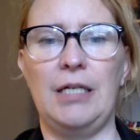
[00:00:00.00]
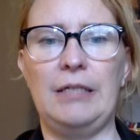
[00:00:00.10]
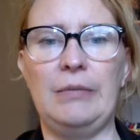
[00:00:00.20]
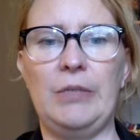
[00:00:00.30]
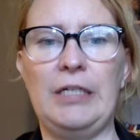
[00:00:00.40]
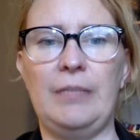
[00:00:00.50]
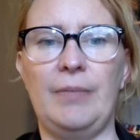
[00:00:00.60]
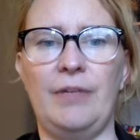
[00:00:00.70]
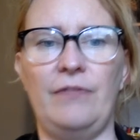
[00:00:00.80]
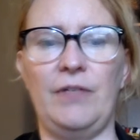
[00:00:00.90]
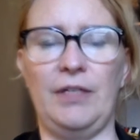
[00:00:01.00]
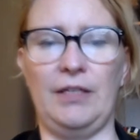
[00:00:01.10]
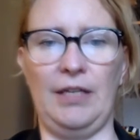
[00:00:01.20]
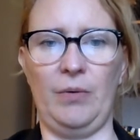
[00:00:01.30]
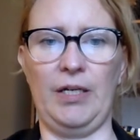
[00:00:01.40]
Why am I feeling
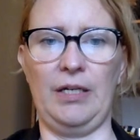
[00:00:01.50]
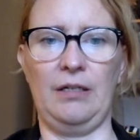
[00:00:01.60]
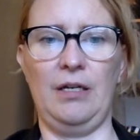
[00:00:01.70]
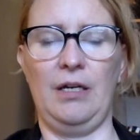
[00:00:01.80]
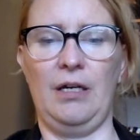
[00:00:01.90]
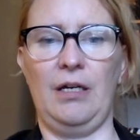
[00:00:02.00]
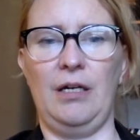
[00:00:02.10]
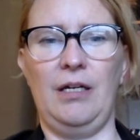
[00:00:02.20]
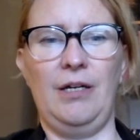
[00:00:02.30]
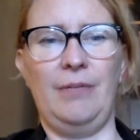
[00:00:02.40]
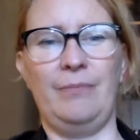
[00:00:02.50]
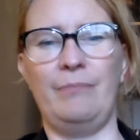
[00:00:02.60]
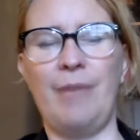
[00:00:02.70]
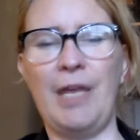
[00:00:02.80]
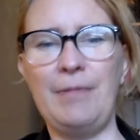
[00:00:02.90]
that way?
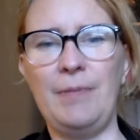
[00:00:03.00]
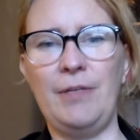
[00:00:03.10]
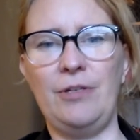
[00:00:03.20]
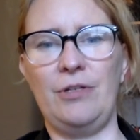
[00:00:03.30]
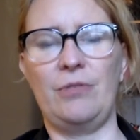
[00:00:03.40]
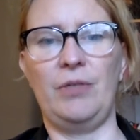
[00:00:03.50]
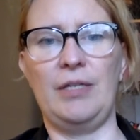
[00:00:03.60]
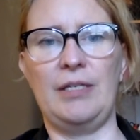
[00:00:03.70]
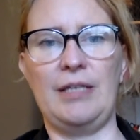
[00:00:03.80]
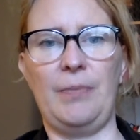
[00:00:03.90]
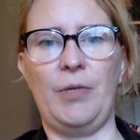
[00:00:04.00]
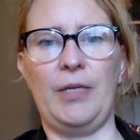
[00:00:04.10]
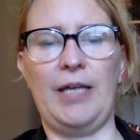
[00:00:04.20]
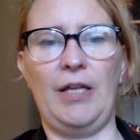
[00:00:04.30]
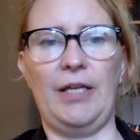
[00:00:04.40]
Maybe by just really
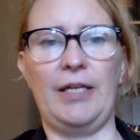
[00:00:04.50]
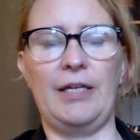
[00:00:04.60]
separating out, like,